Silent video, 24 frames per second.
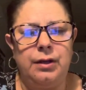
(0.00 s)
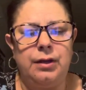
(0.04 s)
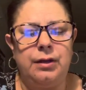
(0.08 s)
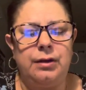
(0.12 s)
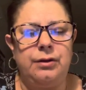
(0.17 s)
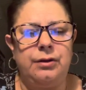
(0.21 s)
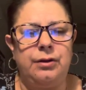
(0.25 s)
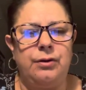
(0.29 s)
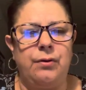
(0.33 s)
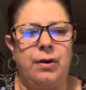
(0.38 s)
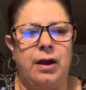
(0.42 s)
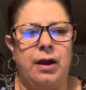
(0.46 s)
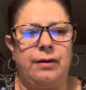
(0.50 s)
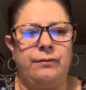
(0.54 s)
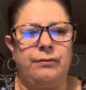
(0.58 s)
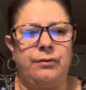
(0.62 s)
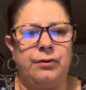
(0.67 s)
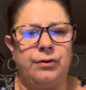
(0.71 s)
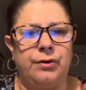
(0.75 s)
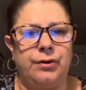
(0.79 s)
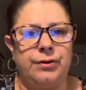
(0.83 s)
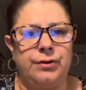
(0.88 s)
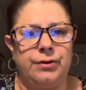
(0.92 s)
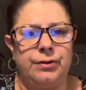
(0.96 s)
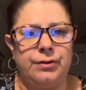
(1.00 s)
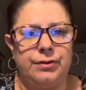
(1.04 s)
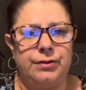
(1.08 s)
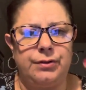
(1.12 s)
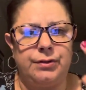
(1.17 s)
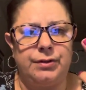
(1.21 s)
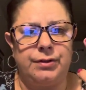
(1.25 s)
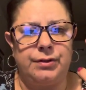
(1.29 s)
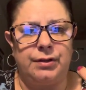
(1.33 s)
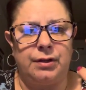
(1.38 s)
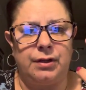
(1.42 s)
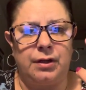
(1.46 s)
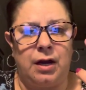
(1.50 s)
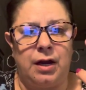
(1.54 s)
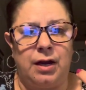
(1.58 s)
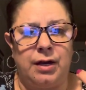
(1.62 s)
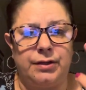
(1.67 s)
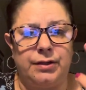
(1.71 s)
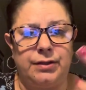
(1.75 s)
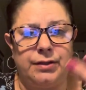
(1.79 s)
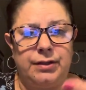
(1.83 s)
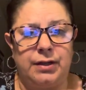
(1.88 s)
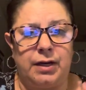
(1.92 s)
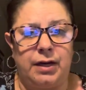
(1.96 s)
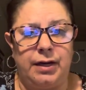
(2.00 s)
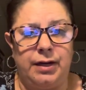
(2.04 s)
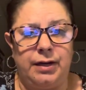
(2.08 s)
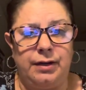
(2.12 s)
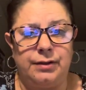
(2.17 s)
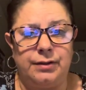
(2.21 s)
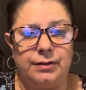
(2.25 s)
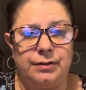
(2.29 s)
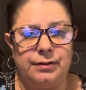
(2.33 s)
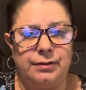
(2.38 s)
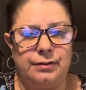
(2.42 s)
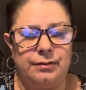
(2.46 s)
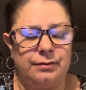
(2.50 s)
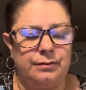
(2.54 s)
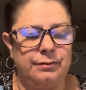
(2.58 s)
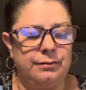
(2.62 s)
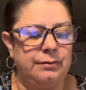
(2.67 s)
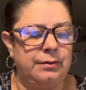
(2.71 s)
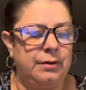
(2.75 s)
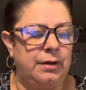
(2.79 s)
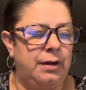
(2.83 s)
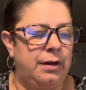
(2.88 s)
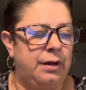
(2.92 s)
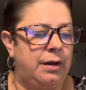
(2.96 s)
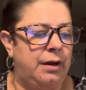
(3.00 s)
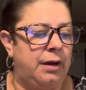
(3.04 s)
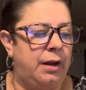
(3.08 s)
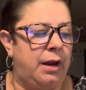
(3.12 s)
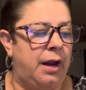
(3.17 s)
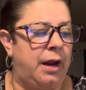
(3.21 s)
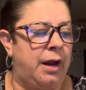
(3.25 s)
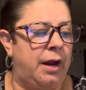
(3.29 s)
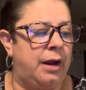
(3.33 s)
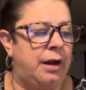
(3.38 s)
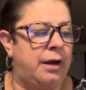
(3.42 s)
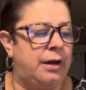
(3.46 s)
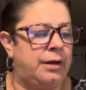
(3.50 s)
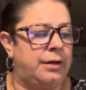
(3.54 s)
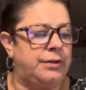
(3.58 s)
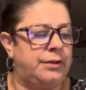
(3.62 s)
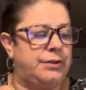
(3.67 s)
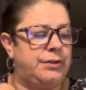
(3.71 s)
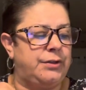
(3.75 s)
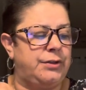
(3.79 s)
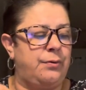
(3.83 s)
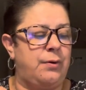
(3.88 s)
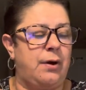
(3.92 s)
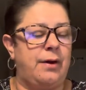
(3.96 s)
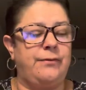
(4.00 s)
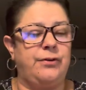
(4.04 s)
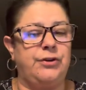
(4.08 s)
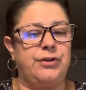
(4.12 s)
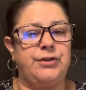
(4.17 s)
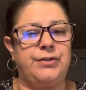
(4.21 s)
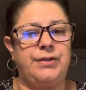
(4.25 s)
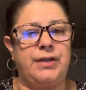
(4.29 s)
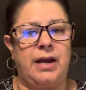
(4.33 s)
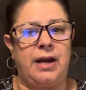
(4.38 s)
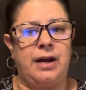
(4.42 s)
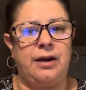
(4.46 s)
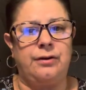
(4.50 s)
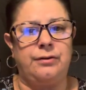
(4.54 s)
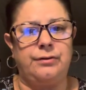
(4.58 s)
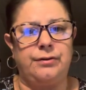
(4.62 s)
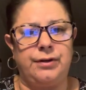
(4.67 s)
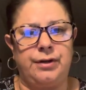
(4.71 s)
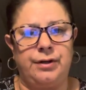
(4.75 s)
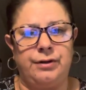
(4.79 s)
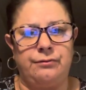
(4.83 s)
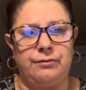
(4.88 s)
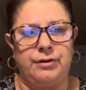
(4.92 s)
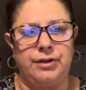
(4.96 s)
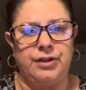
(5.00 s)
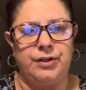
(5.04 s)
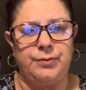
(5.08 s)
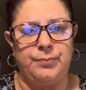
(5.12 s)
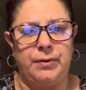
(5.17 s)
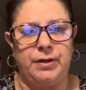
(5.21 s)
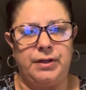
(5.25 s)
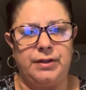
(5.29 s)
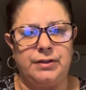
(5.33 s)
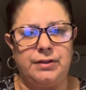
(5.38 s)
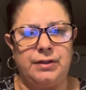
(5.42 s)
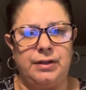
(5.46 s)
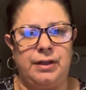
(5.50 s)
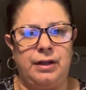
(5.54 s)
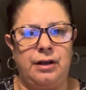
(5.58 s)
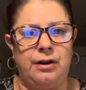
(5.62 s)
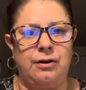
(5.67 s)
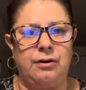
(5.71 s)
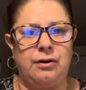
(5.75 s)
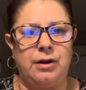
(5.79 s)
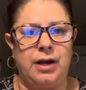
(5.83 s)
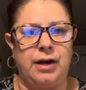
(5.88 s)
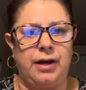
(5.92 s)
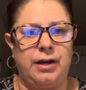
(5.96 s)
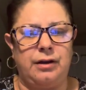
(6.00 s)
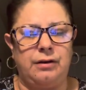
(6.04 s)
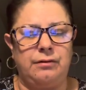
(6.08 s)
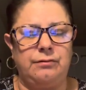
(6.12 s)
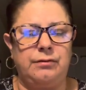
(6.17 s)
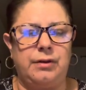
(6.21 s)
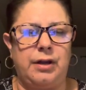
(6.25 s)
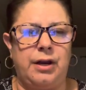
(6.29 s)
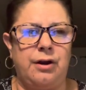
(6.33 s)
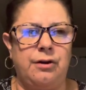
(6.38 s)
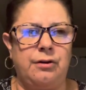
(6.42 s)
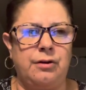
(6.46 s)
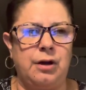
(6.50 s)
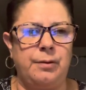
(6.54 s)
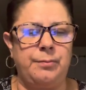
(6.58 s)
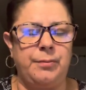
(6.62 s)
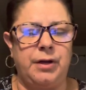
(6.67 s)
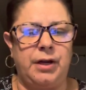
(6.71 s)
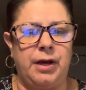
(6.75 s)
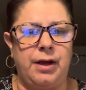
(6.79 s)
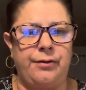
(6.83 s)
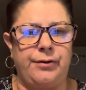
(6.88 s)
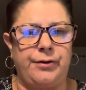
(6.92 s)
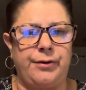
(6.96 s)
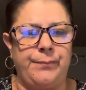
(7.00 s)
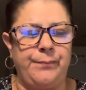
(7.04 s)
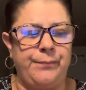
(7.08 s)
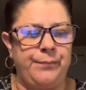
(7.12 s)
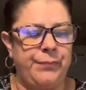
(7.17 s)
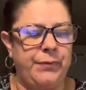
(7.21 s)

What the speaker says: you have your sight, and you have your sound enrichments, and they all come together.